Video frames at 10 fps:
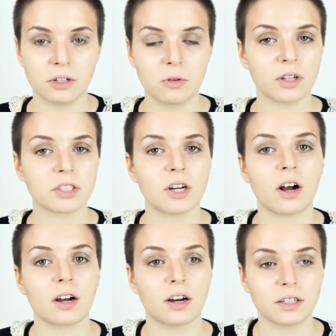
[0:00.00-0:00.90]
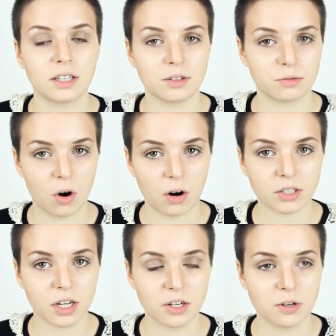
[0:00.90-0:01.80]
You are stuck under these
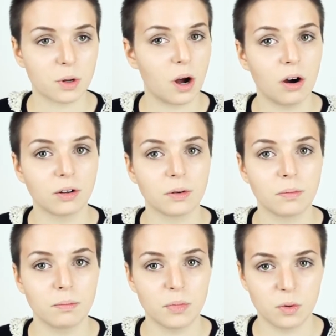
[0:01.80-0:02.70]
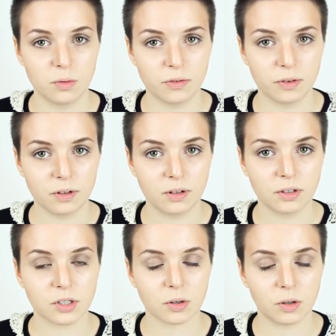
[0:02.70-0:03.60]
rocks and you can't move.
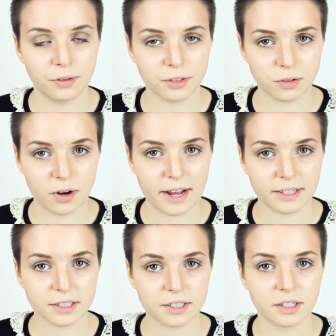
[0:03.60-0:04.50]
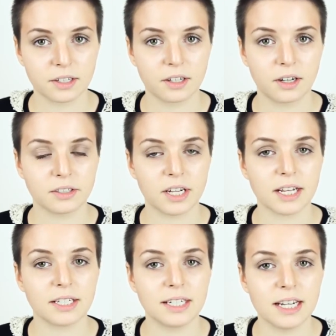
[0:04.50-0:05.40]
So close your eyes.
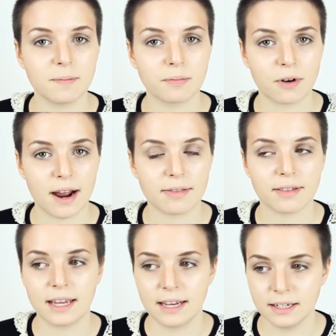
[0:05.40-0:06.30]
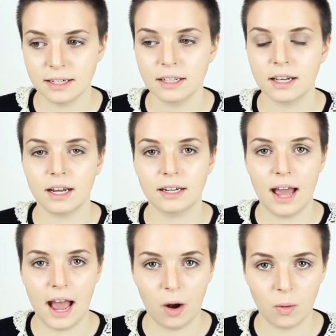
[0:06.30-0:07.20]
Take a deep breath in and
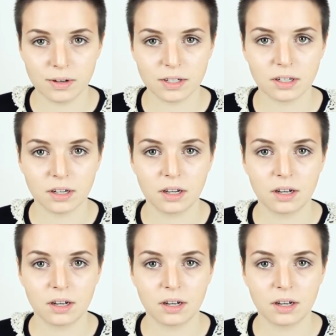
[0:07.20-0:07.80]
out